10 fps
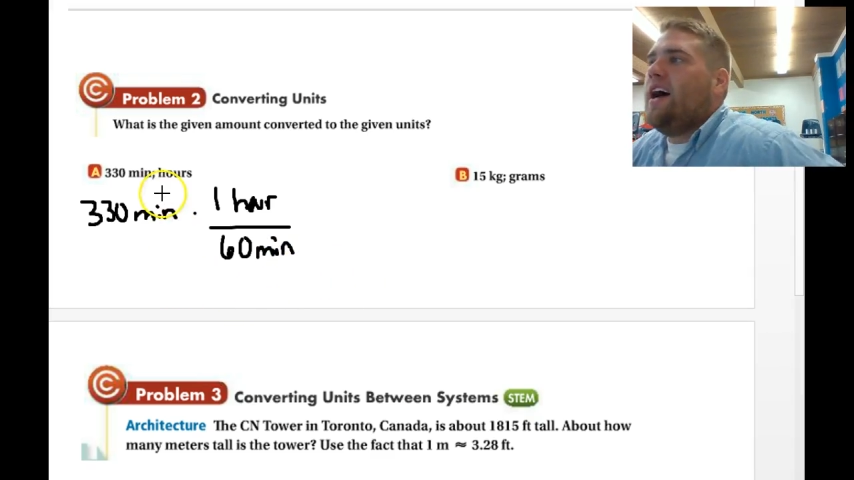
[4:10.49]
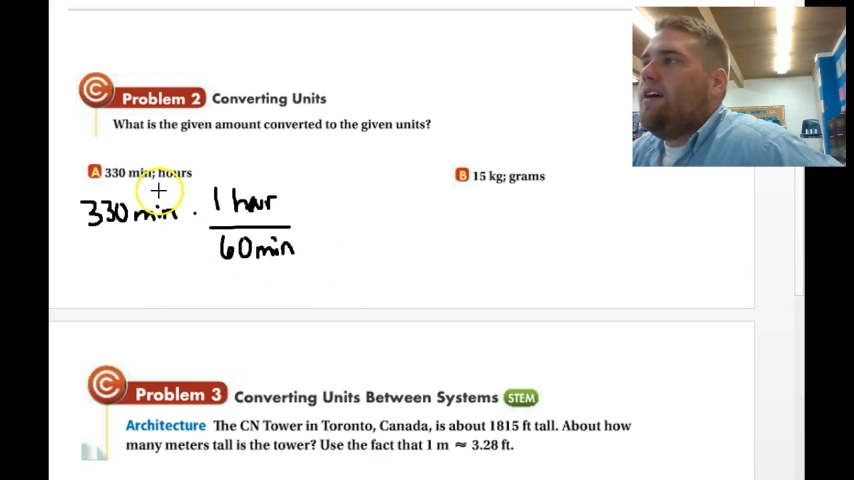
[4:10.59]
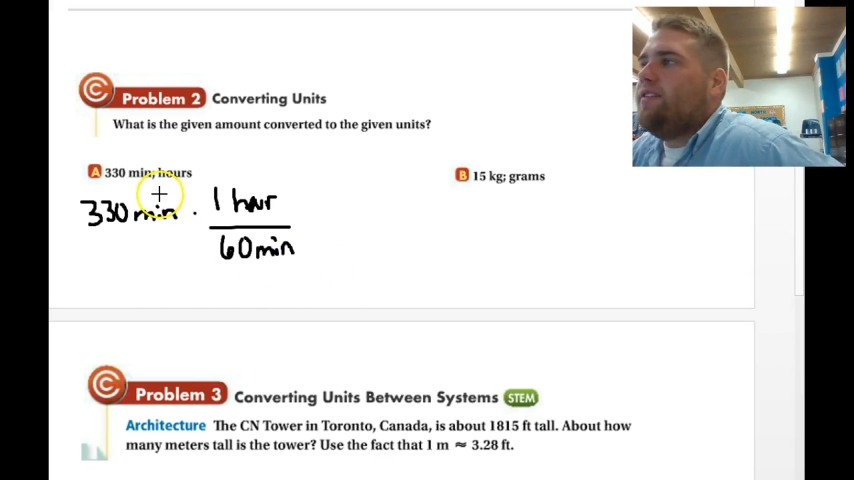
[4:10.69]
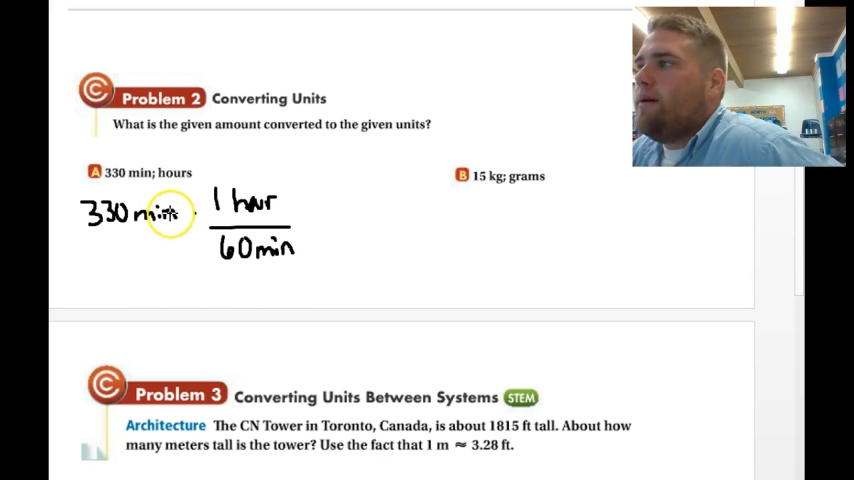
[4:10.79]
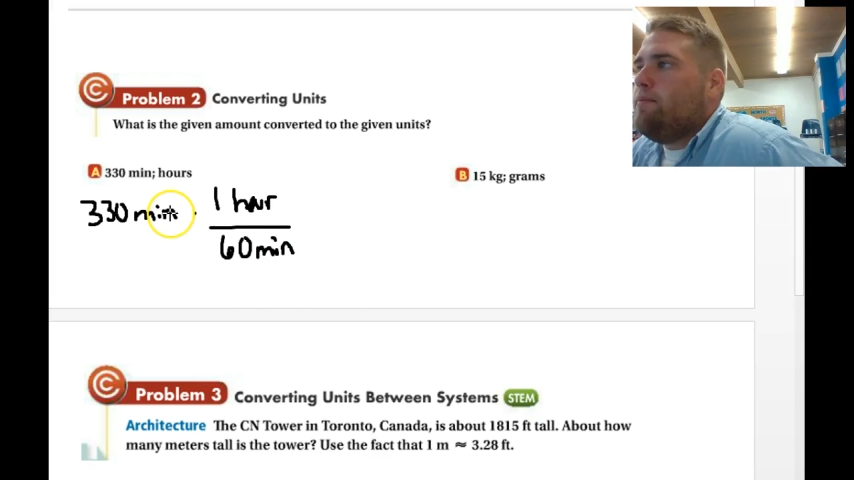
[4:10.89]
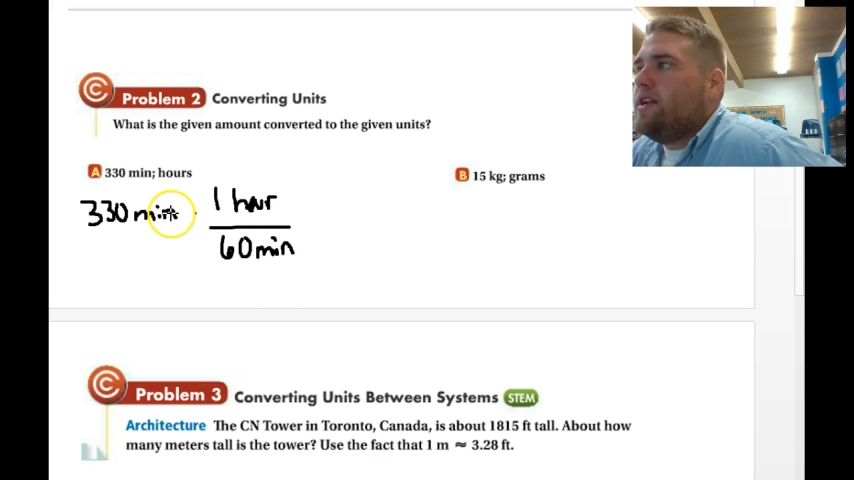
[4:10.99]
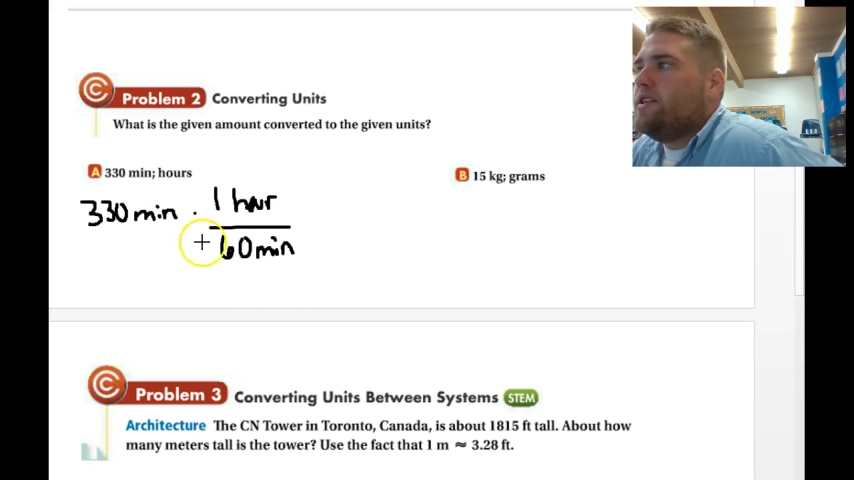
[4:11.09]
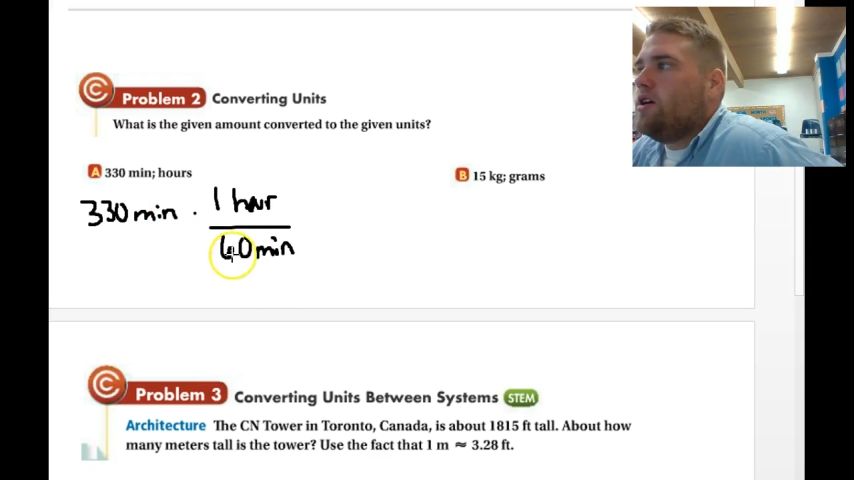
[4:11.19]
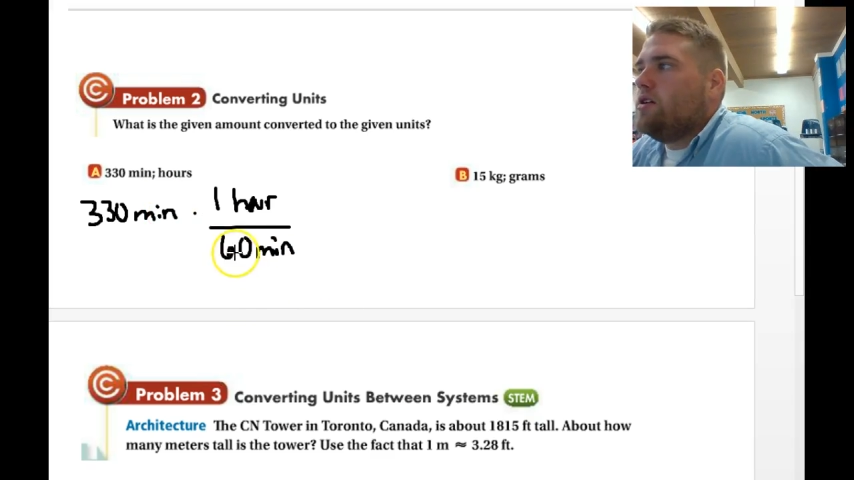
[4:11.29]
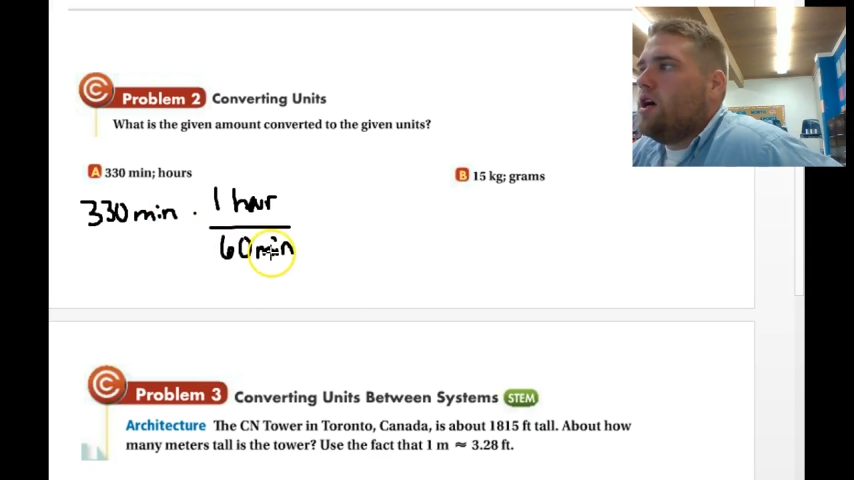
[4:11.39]
I've got
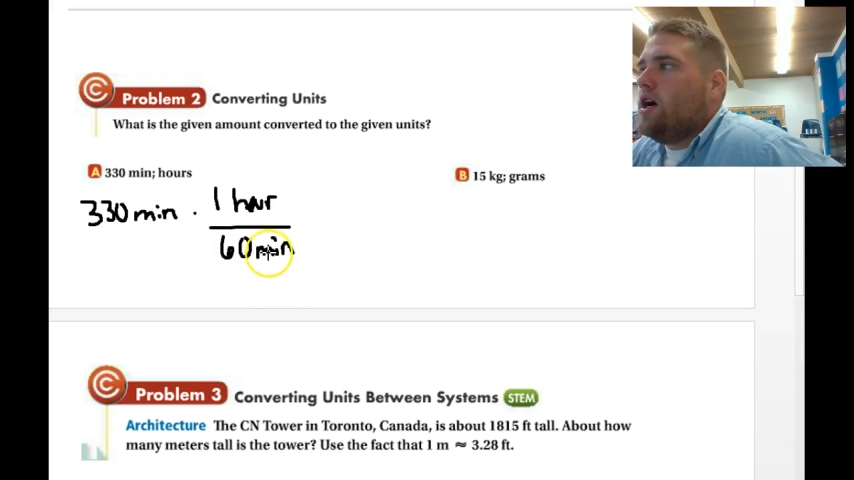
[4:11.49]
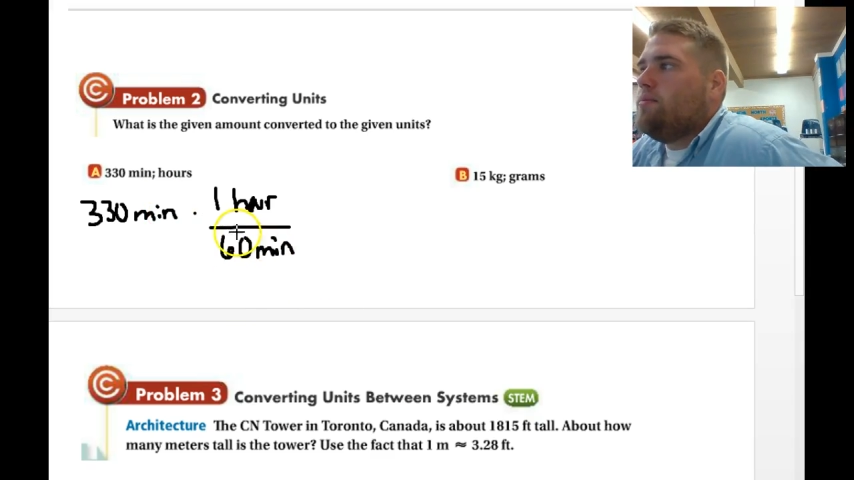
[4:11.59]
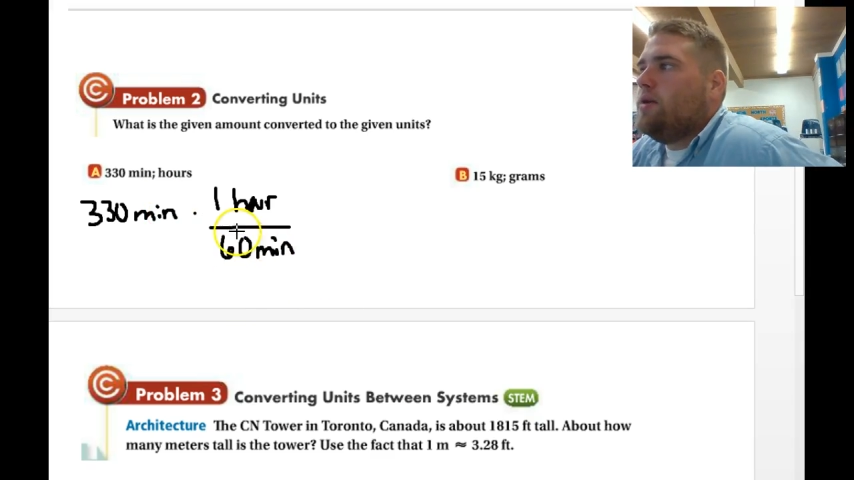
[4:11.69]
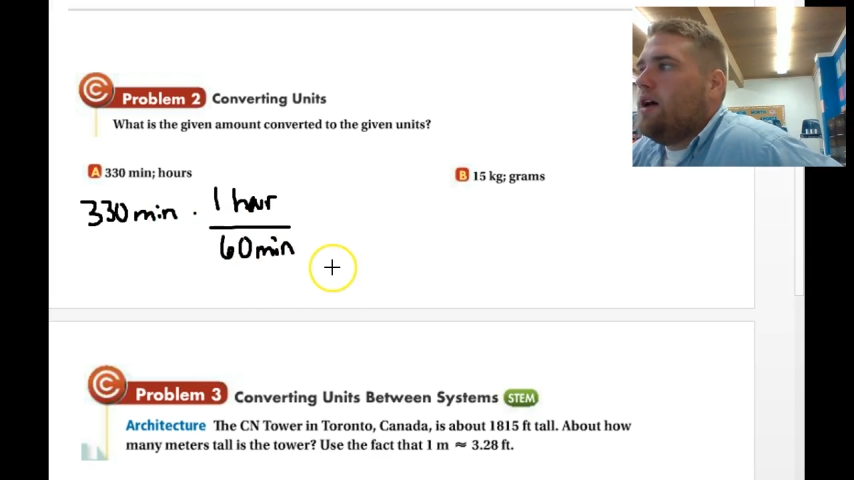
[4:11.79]
minutes on top